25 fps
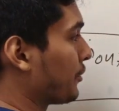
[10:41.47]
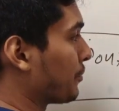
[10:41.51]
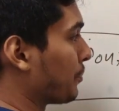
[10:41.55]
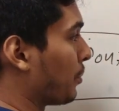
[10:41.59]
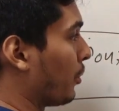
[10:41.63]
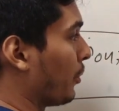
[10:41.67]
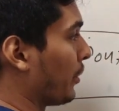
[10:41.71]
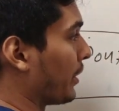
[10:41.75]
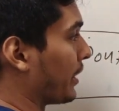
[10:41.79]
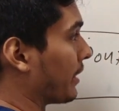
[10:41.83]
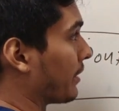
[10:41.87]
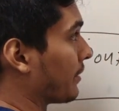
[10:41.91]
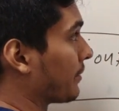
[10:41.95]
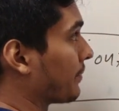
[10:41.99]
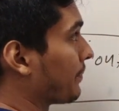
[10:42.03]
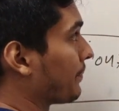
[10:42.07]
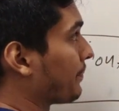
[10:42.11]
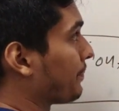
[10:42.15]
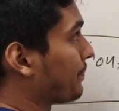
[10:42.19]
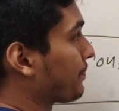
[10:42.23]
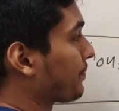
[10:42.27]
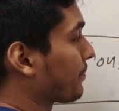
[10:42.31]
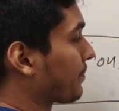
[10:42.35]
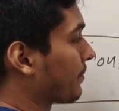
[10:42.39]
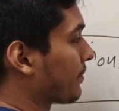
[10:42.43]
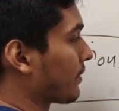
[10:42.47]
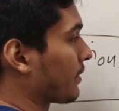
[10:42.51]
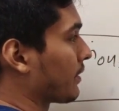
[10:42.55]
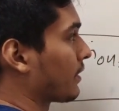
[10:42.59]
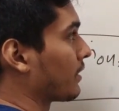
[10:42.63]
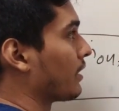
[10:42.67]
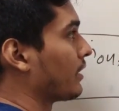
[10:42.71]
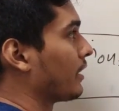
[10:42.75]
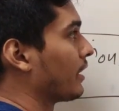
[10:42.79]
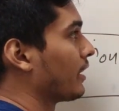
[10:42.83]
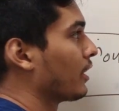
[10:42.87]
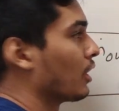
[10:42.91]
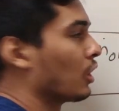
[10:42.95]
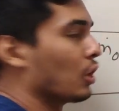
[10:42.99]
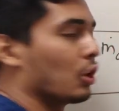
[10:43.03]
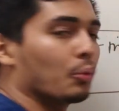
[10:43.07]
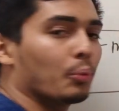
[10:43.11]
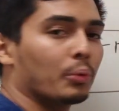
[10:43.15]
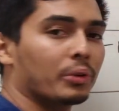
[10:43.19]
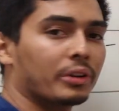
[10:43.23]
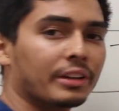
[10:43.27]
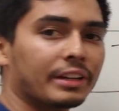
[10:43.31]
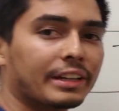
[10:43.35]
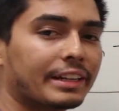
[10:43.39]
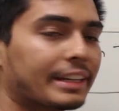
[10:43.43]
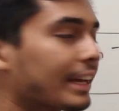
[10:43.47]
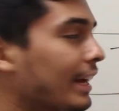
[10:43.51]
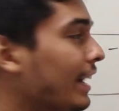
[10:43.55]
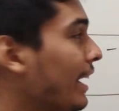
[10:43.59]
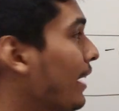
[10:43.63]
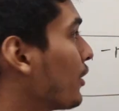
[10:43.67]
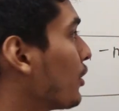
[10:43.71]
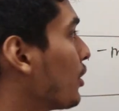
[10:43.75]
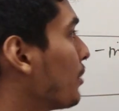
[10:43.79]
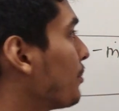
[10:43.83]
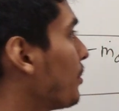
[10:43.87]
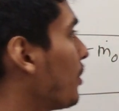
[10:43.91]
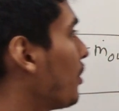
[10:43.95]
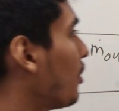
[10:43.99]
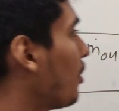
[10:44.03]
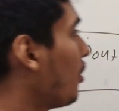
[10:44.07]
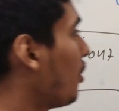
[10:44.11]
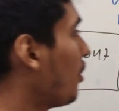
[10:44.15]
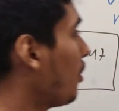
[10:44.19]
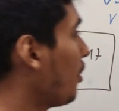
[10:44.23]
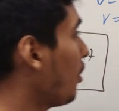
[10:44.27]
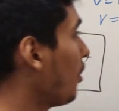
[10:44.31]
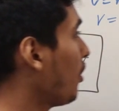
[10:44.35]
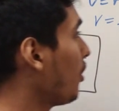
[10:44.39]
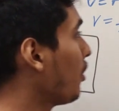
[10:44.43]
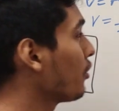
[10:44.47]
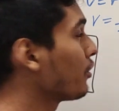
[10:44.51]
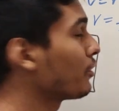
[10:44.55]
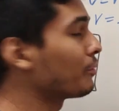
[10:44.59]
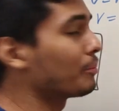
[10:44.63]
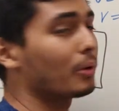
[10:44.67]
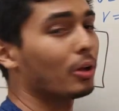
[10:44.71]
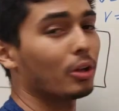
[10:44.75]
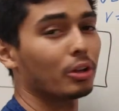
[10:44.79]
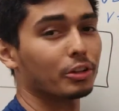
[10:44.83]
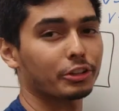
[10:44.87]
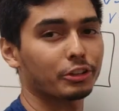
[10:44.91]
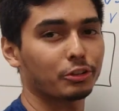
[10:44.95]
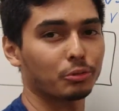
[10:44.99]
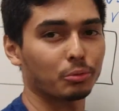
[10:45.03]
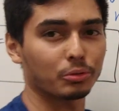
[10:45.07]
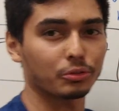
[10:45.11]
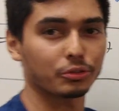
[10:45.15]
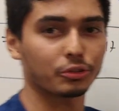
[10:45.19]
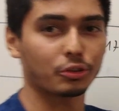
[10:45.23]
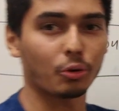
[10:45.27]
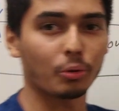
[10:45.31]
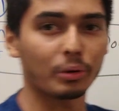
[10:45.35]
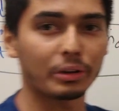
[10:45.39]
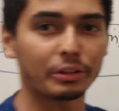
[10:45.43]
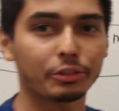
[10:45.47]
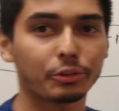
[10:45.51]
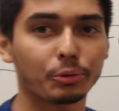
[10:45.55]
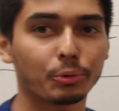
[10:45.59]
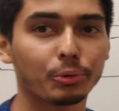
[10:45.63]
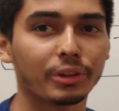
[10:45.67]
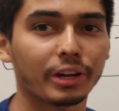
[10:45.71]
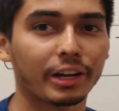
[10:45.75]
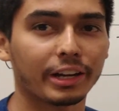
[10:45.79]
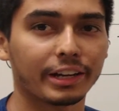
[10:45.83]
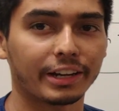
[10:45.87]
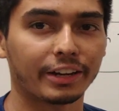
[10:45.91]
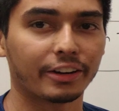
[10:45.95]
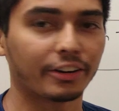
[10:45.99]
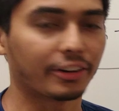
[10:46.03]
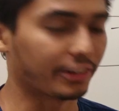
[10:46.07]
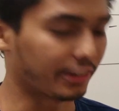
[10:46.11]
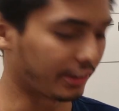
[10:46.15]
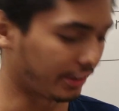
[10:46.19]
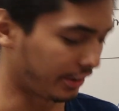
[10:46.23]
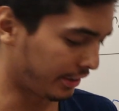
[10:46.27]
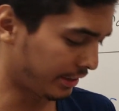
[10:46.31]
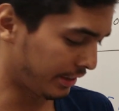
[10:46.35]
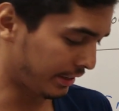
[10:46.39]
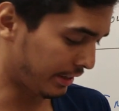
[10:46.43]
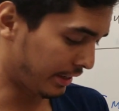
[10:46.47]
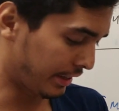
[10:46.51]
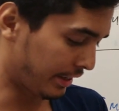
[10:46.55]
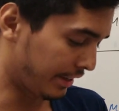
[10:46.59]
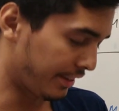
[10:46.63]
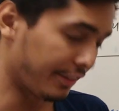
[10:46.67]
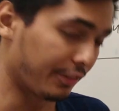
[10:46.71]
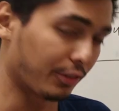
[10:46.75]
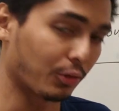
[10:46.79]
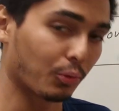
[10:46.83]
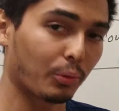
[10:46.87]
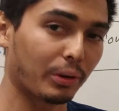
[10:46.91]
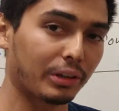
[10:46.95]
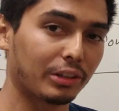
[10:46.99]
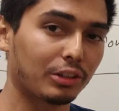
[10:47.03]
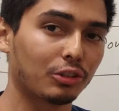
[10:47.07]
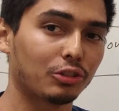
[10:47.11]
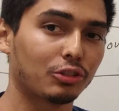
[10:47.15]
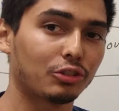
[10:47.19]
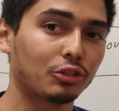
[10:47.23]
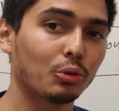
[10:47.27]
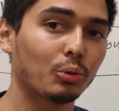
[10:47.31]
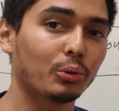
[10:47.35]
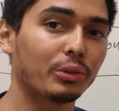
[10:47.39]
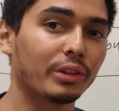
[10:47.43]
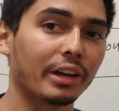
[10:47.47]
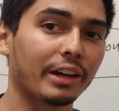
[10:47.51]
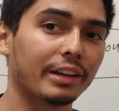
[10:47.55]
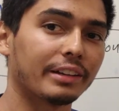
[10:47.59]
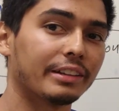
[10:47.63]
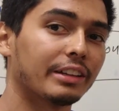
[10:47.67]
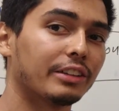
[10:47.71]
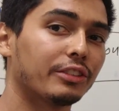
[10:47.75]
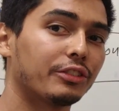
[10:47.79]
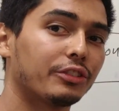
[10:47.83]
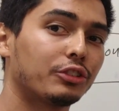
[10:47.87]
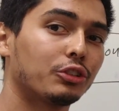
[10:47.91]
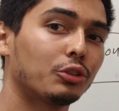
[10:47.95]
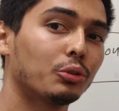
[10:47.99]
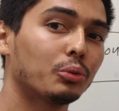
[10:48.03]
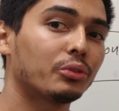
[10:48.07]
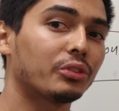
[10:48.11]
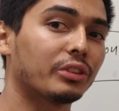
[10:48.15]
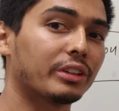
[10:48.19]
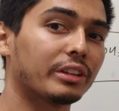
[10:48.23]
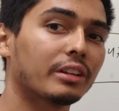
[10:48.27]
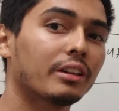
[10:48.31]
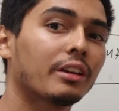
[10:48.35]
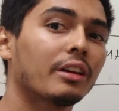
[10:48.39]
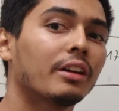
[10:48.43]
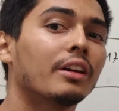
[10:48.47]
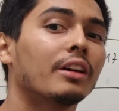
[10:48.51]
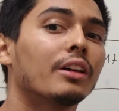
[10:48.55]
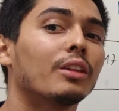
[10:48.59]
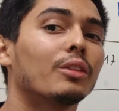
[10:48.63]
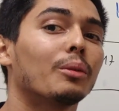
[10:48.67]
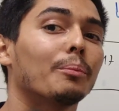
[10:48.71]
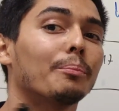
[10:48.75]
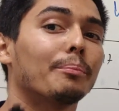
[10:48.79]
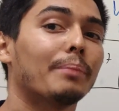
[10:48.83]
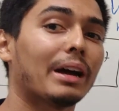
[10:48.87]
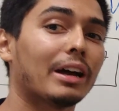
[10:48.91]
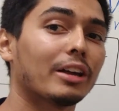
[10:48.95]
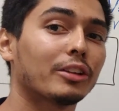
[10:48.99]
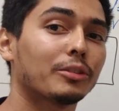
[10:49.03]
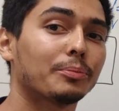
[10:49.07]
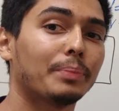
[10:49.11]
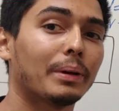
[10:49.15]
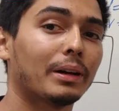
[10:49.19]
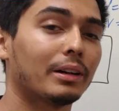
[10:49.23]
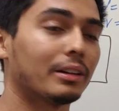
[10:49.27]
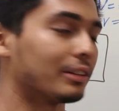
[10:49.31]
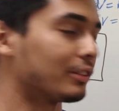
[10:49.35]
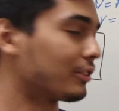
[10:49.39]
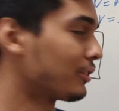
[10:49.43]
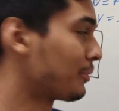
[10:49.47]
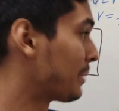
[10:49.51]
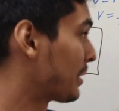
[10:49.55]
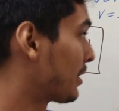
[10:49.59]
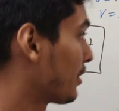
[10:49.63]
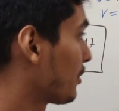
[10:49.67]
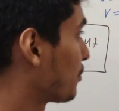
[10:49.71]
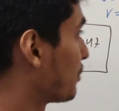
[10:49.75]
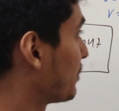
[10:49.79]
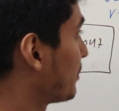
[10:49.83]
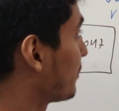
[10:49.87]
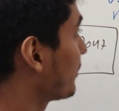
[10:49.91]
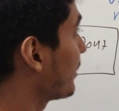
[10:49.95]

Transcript: this point, we're going to count up all the molecules going through that area. And the way you do that is using the mass balance. Because